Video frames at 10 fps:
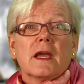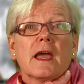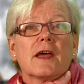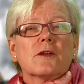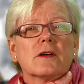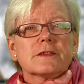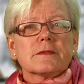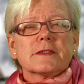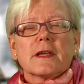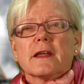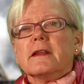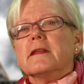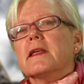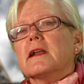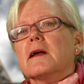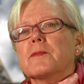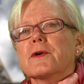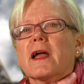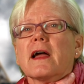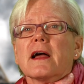and also said that
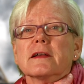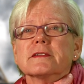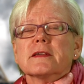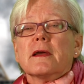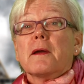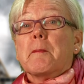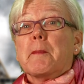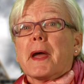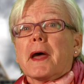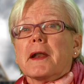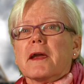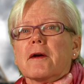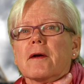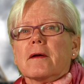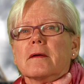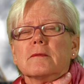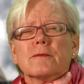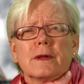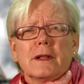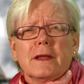Alberta has bad air.
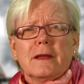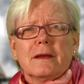Really?